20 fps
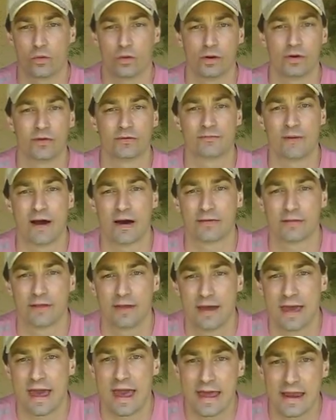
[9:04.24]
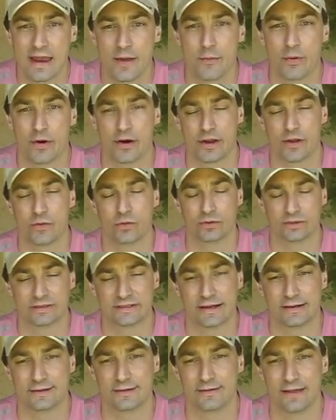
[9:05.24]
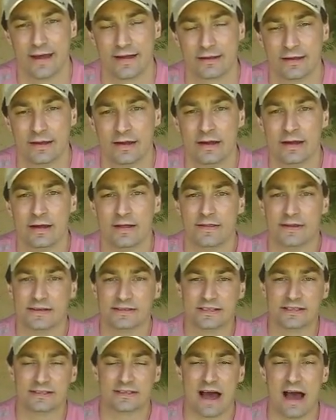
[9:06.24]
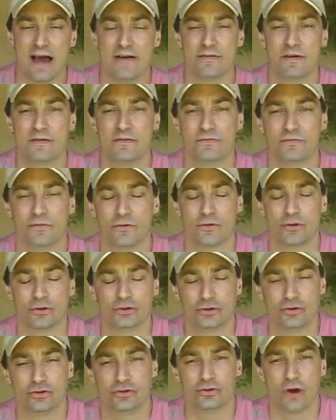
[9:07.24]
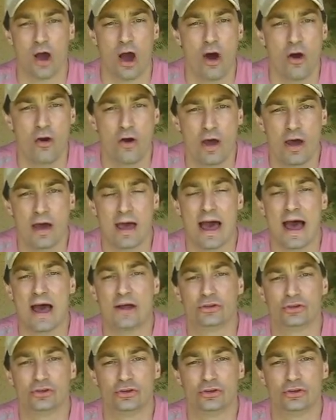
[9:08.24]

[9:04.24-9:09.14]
word of mouth. Anybody will tell you that. This is Ivan for the 220 at